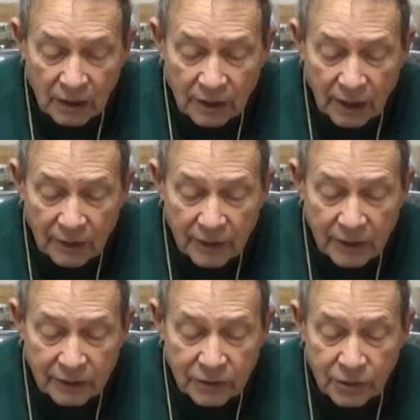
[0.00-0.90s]
Now
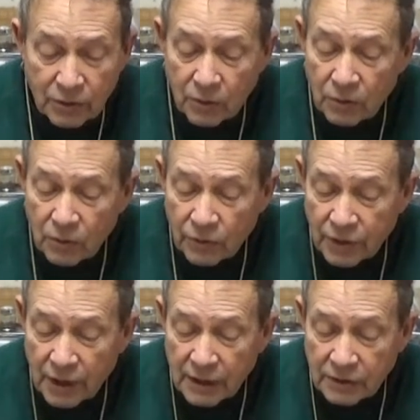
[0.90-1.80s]
there are two
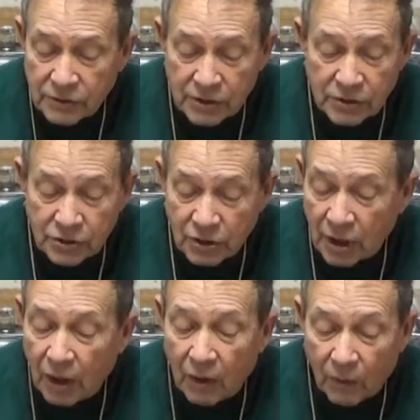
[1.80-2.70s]
things this is
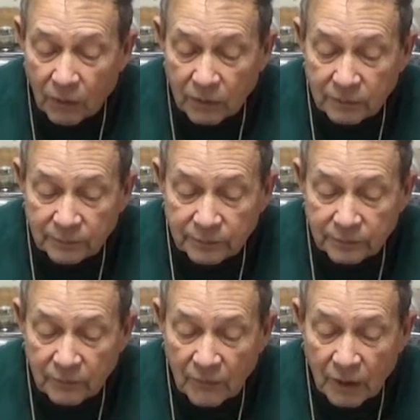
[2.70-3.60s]
called.
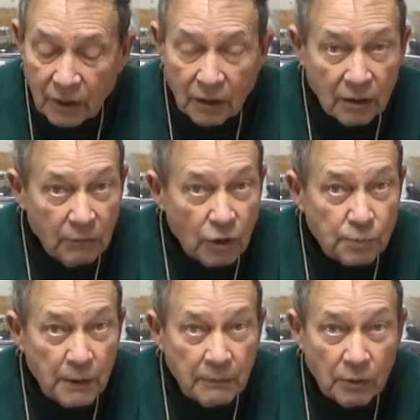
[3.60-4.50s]

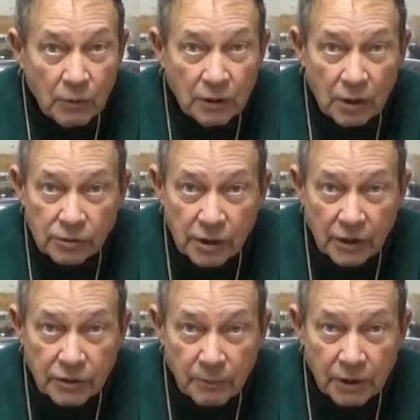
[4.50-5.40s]
Most people would know
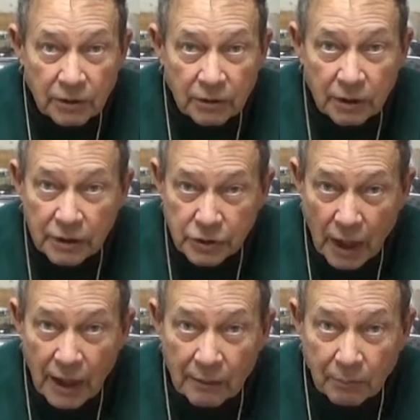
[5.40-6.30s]
such material as
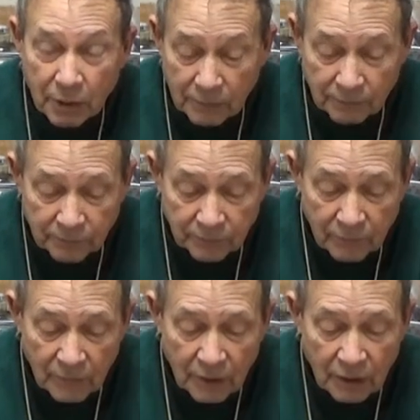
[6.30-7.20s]
amber.
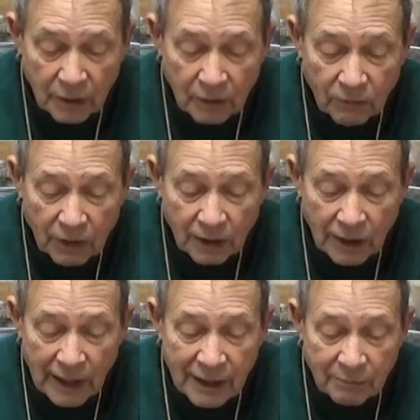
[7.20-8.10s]

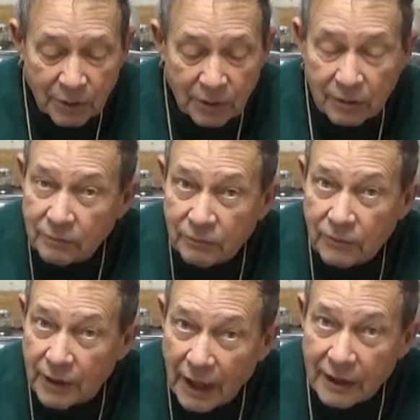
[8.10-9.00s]
Well, amber,
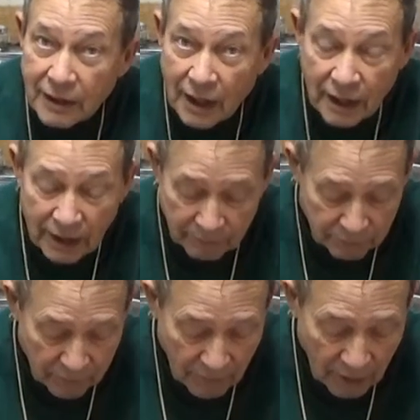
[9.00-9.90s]
that
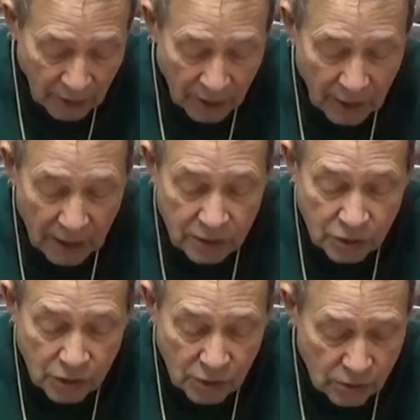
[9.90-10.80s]
name,
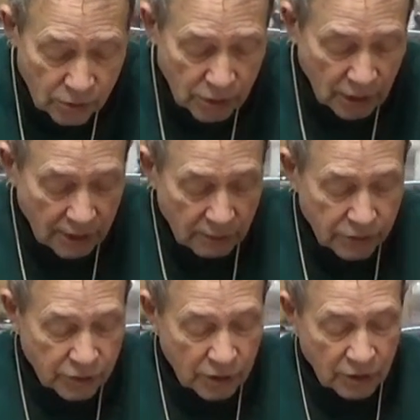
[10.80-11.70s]
is usually
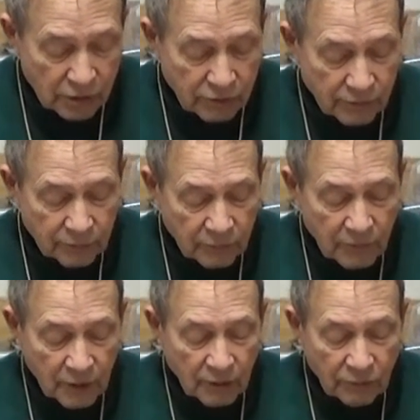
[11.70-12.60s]
reserved
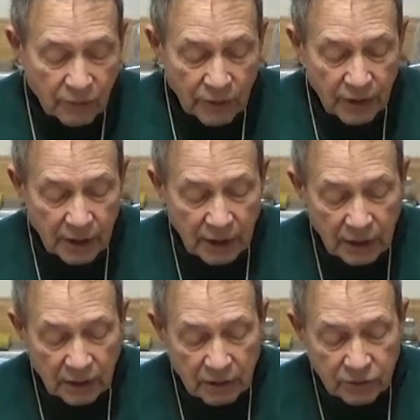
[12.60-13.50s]
for
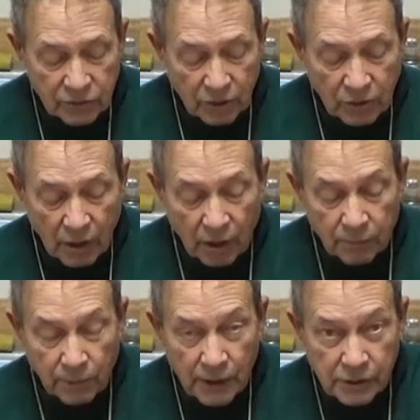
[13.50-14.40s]
the
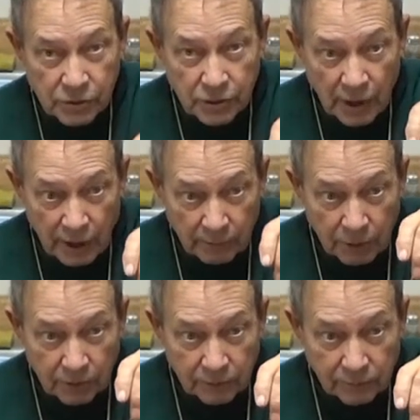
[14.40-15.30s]
so-called precious
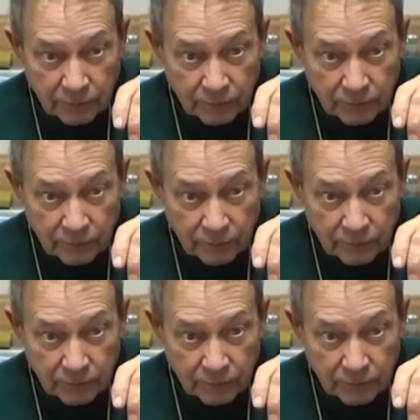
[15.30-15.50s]
amber